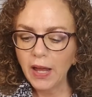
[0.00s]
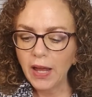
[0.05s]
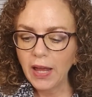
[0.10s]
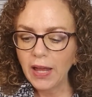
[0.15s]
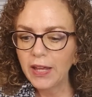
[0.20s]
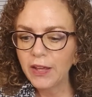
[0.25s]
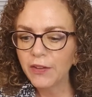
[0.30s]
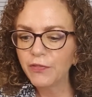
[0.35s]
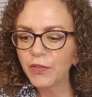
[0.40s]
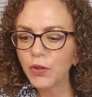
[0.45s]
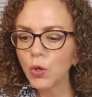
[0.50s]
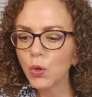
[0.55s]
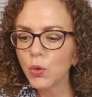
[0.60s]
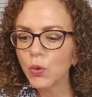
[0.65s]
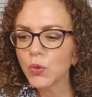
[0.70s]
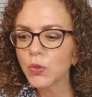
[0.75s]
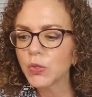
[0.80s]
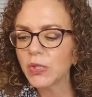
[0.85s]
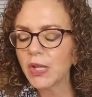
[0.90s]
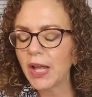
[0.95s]
if
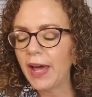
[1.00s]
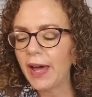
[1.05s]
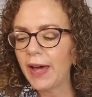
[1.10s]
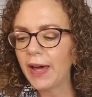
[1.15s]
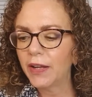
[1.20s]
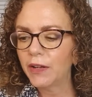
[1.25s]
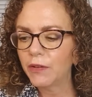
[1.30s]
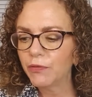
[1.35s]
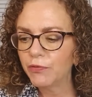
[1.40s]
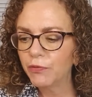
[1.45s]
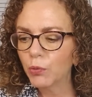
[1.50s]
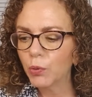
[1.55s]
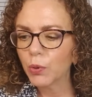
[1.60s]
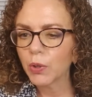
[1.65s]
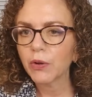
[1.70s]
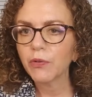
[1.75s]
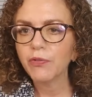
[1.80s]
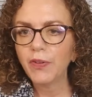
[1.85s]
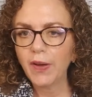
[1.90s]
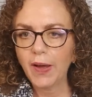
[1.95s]
used at 4
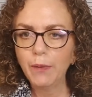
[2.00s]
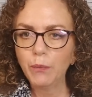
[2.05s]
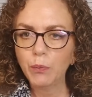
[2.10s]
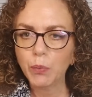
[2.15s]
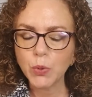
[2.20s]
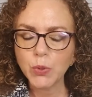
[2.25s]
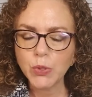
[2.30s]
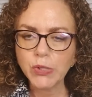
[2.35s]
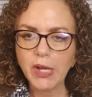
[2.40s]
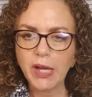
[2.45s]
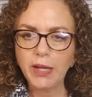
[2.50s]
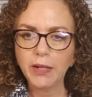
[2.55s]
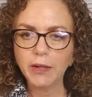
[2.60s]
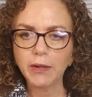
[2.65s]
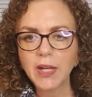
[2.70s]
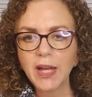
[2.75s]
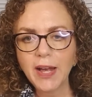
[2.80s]
to 5%.